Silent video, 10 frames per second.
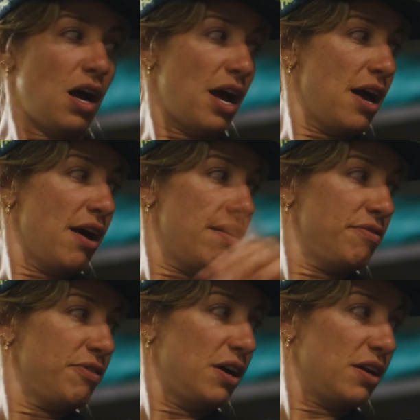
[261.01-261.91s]
I
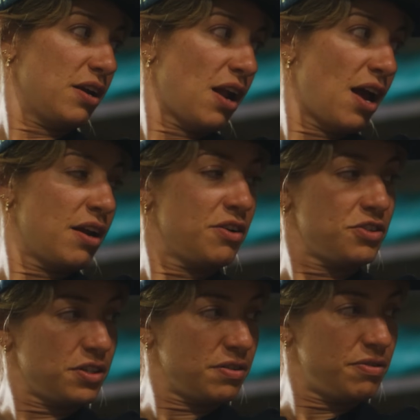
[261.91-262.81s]
have a
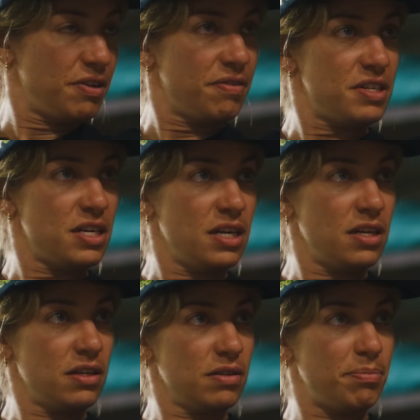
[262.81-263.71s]

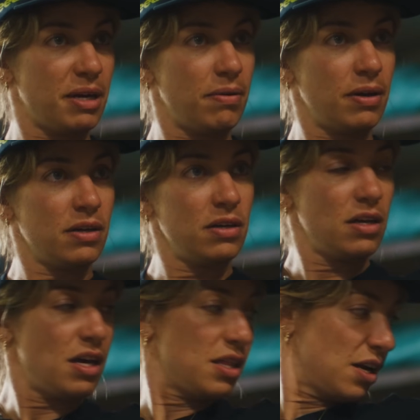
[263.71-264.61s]
950 big one,
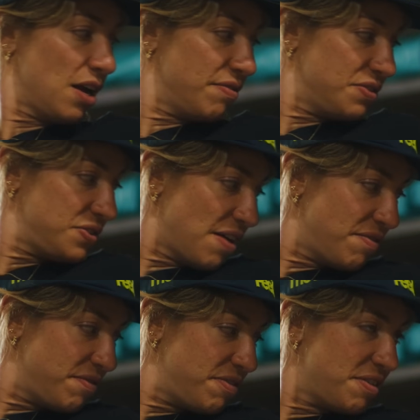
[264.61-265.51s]
and then I have a
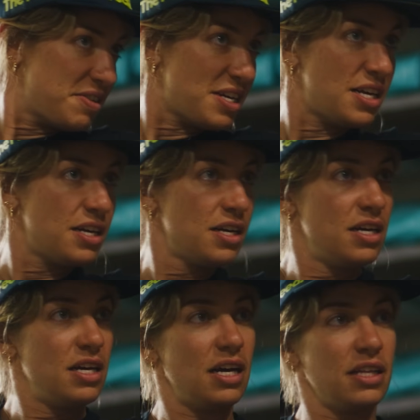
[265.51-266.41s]
750,
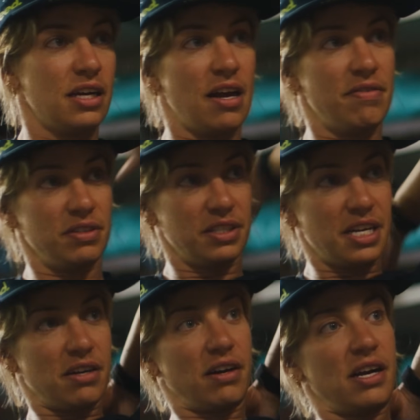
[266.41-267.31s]
and then I have 1.5
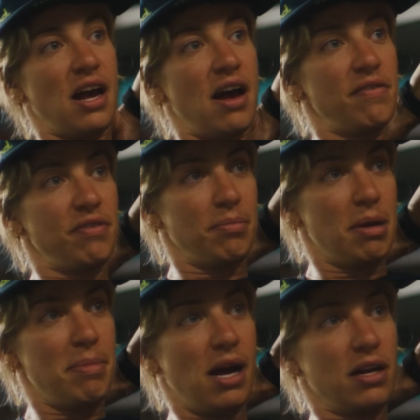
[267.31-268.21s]
liters on
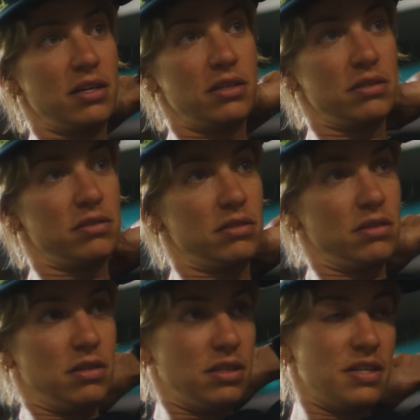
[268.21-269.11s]
my back. Yeah.
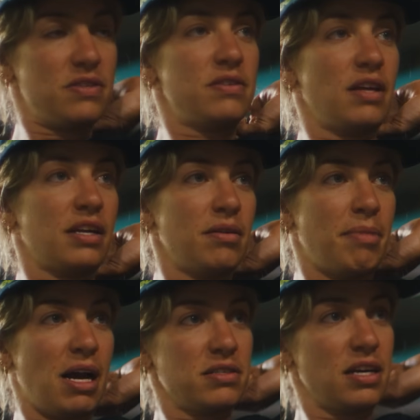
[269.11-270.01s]
And that's the
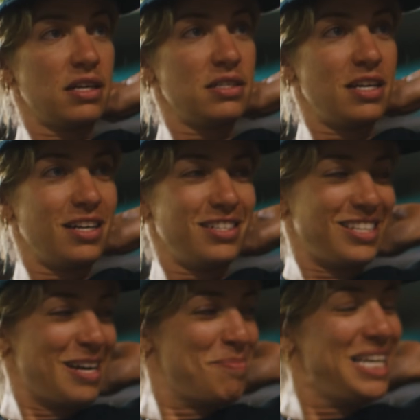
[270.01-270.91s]
max I can take
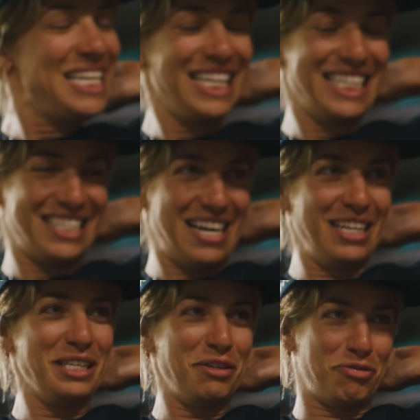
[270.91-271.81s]
because I'm
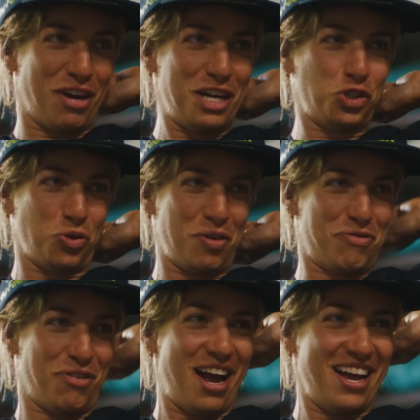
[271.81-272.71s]
a short
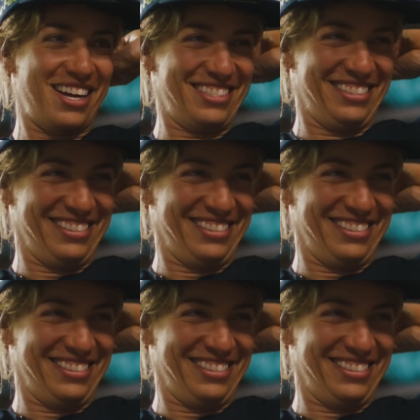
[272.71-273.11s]
fry.